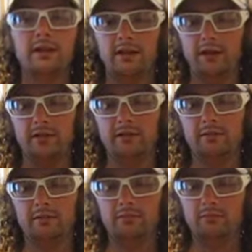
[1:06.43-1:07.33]

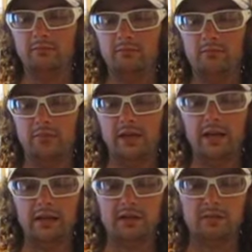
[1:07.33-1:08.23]

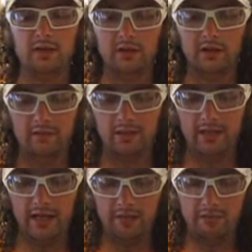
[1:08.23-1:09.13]
He had this plugged up.
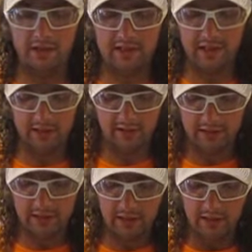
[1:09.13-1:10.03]
He had reset it.